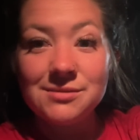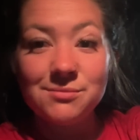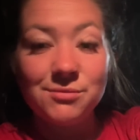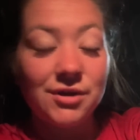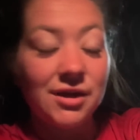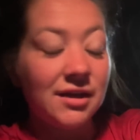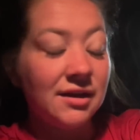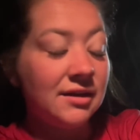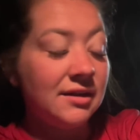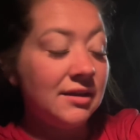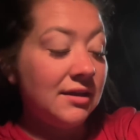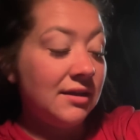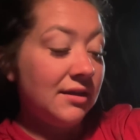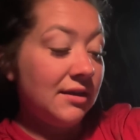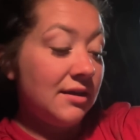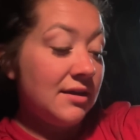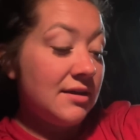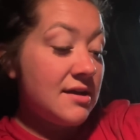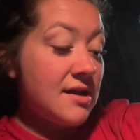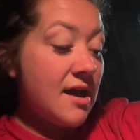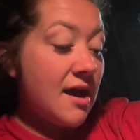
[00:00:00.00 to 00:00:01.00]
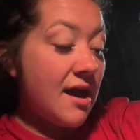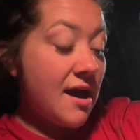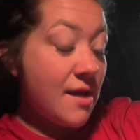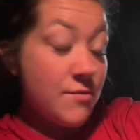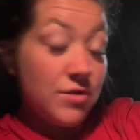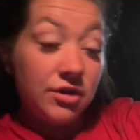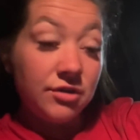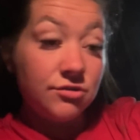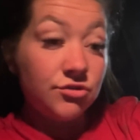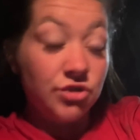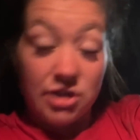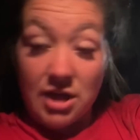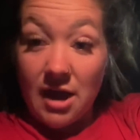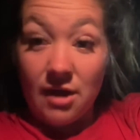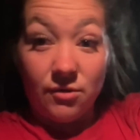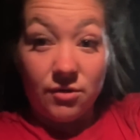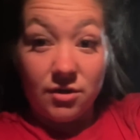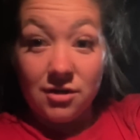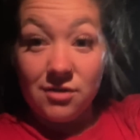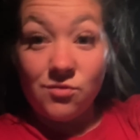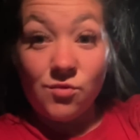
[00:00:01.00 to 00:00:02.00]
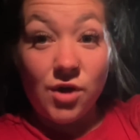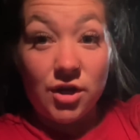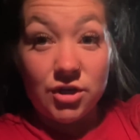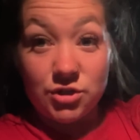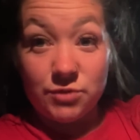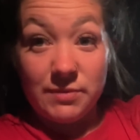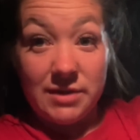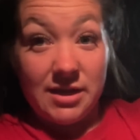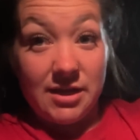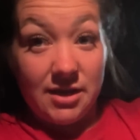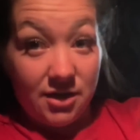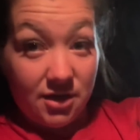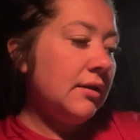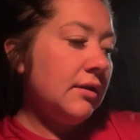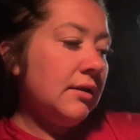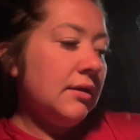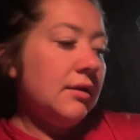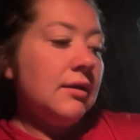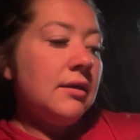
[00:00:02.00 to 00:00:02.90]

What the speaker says: But I'm gonna go shower, wash my hair.